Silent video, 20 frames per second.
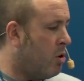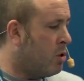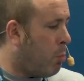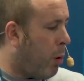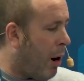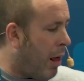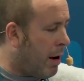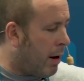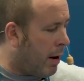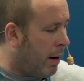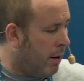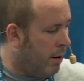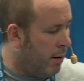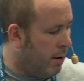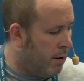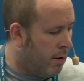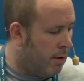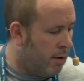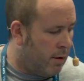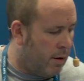plug
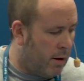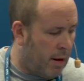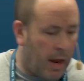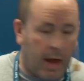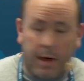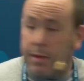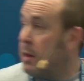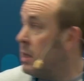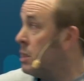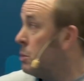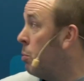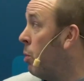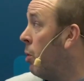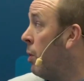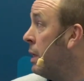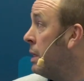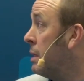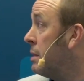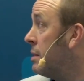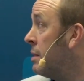at this
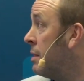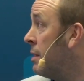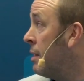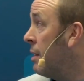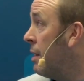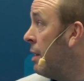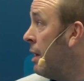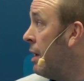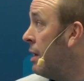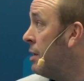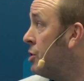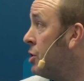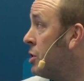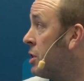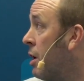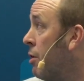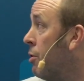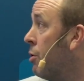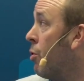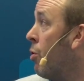point and just
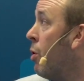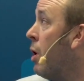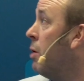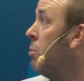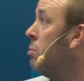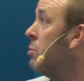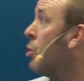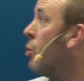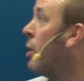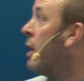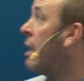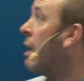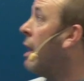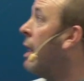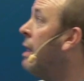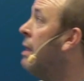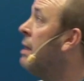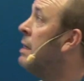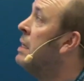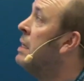go to Chrome quickly.